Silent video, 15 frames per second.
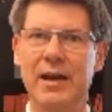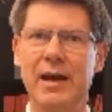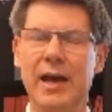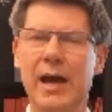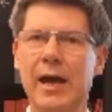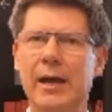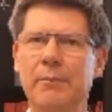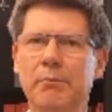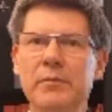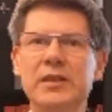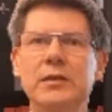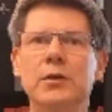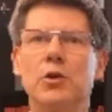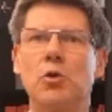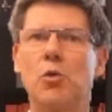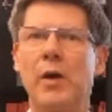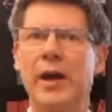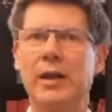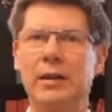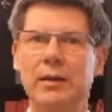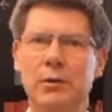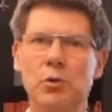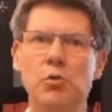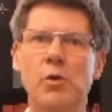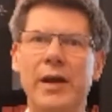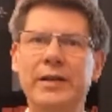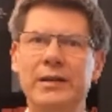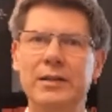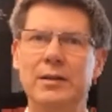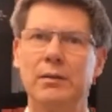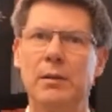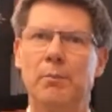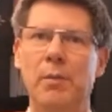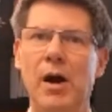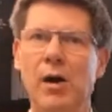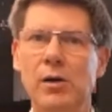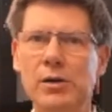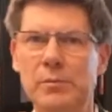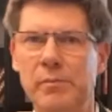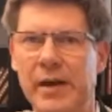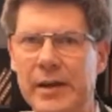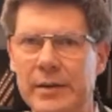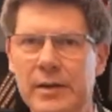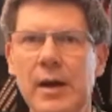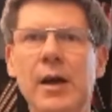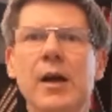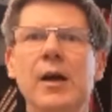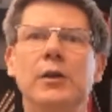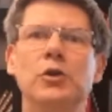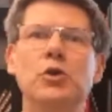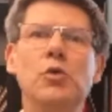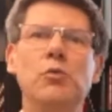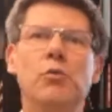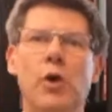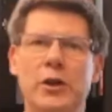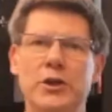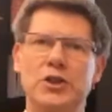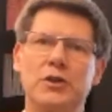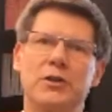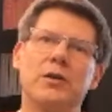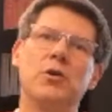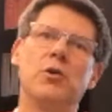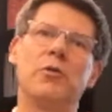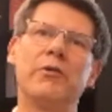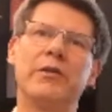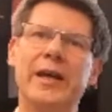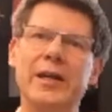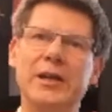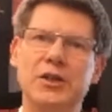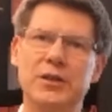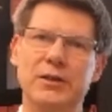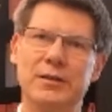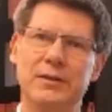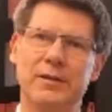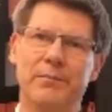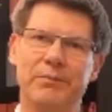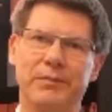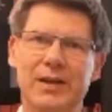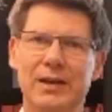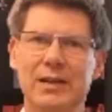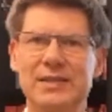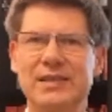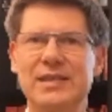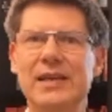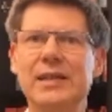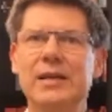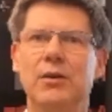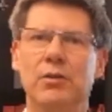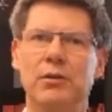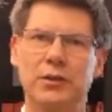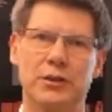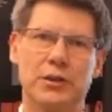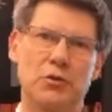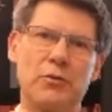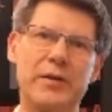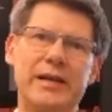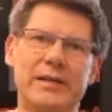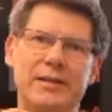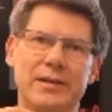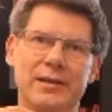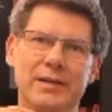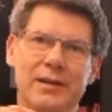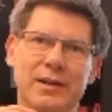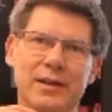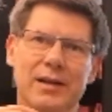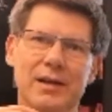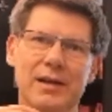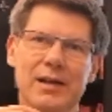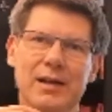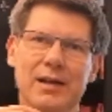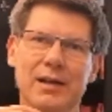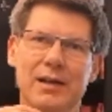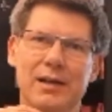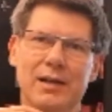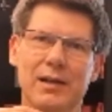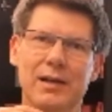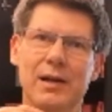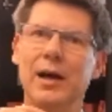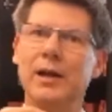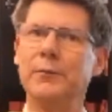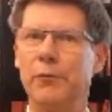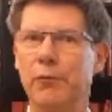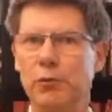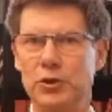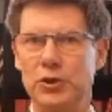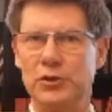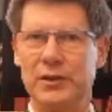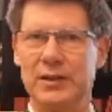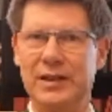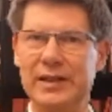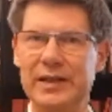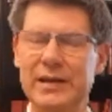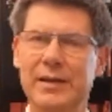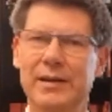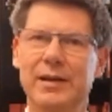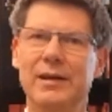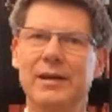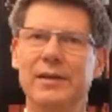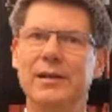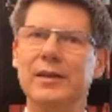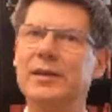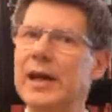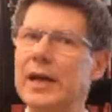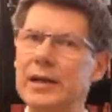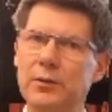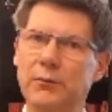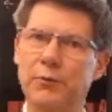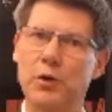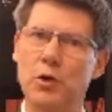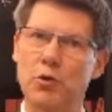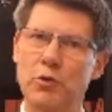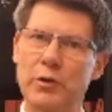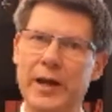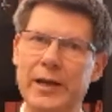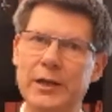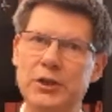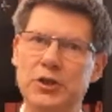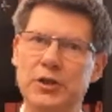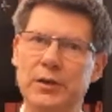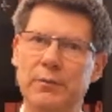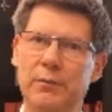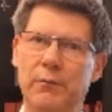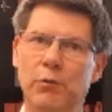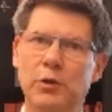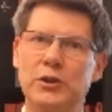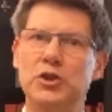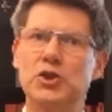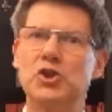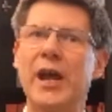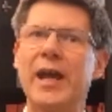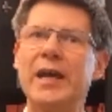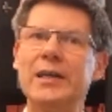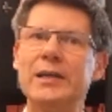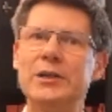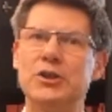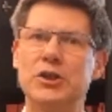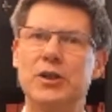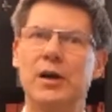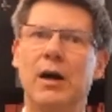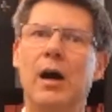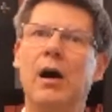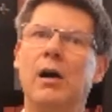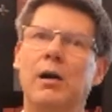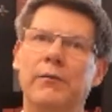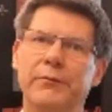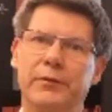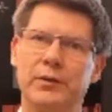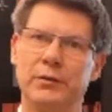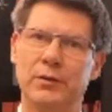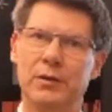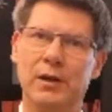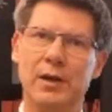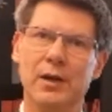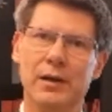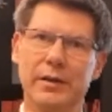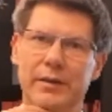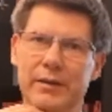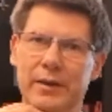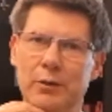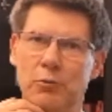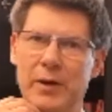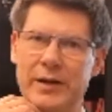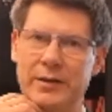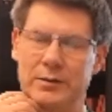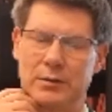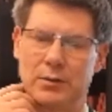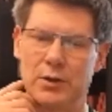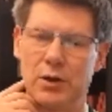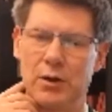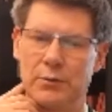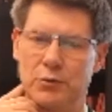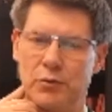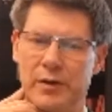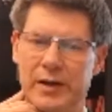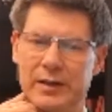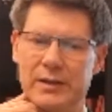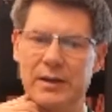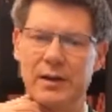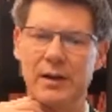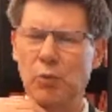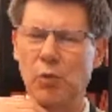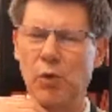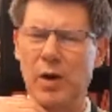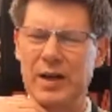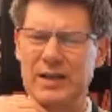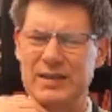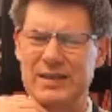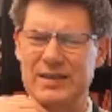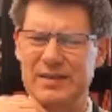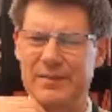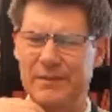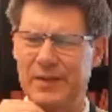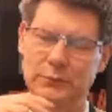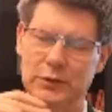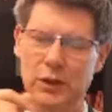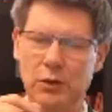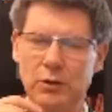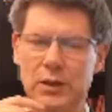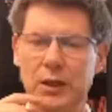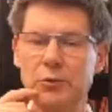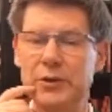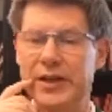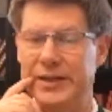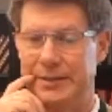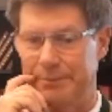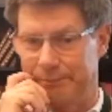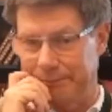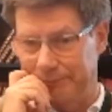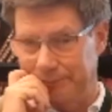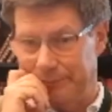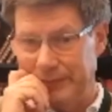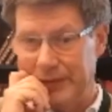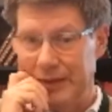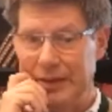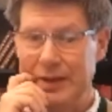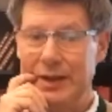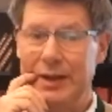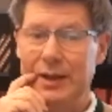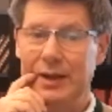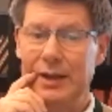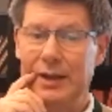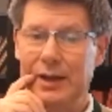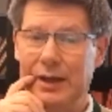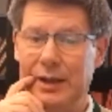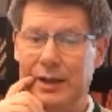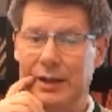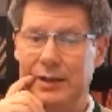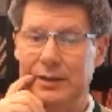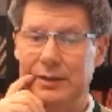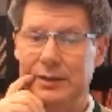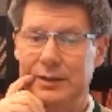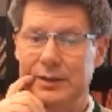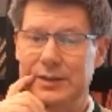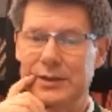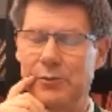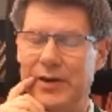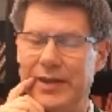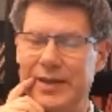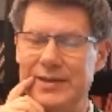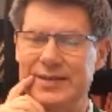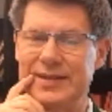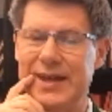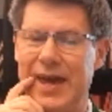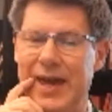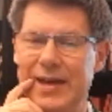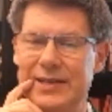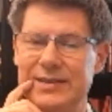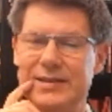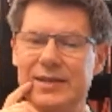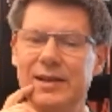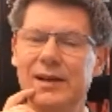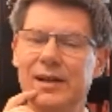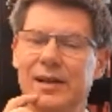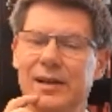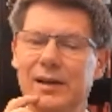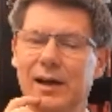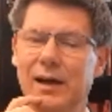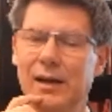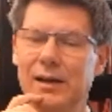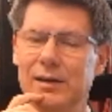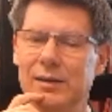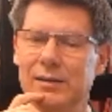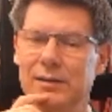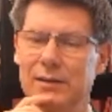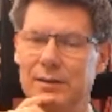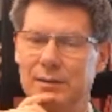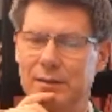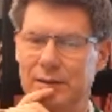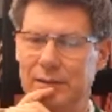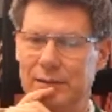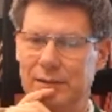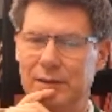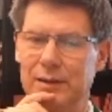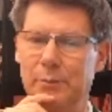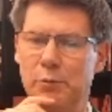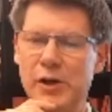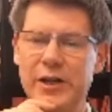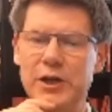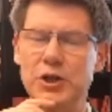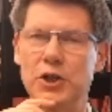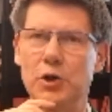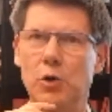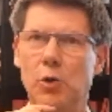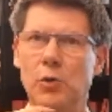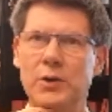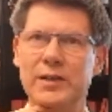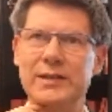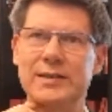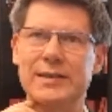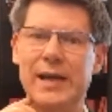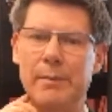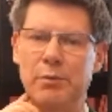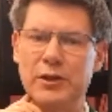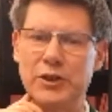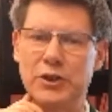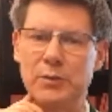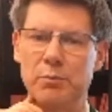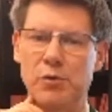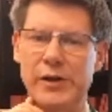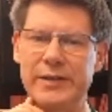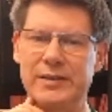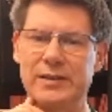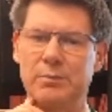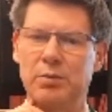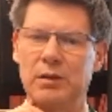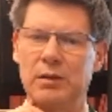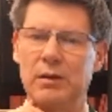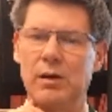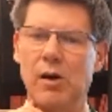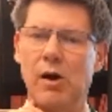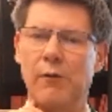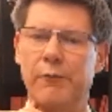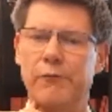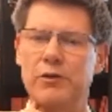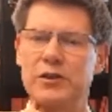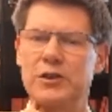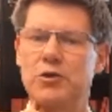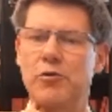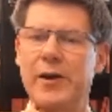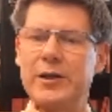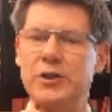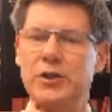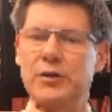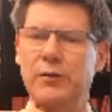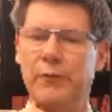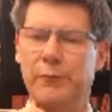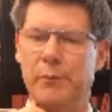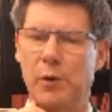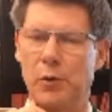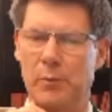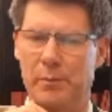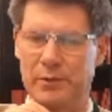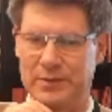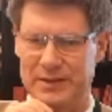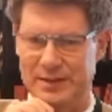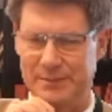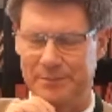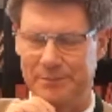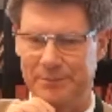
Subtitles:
and Mr. Krell, who rented an apartment to watch the coronation scene on the street. Unfortunately, the date of coronation was changed after the rental contract was concluded. So in this case, the British court established the principle of frustration of purpose.